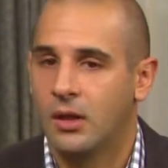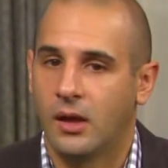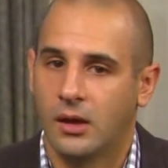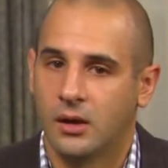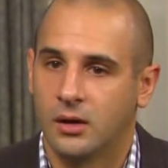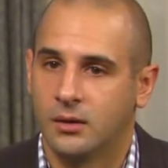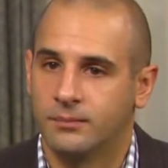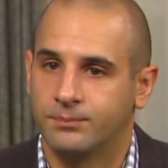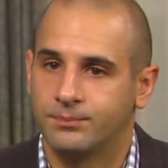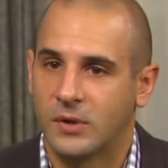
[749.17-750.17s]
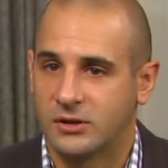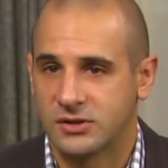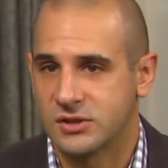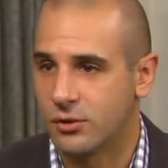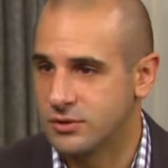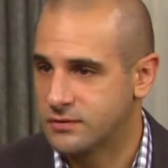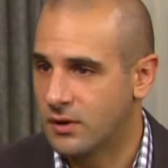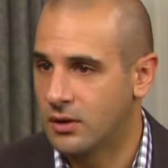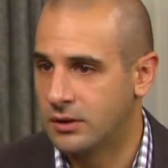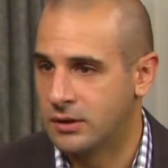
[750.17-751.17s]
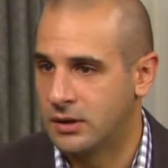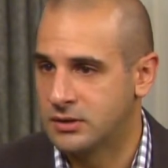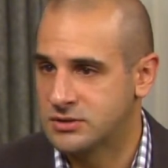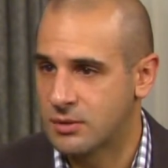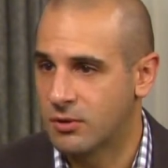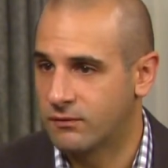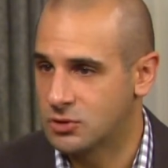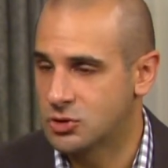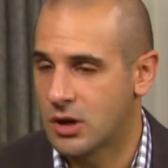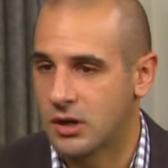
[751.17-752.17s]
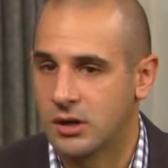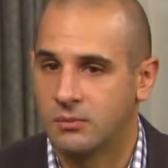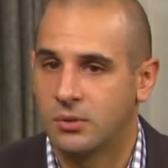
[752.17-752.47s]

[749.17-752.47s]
Um, it doesn't always fall in uh, summer for training,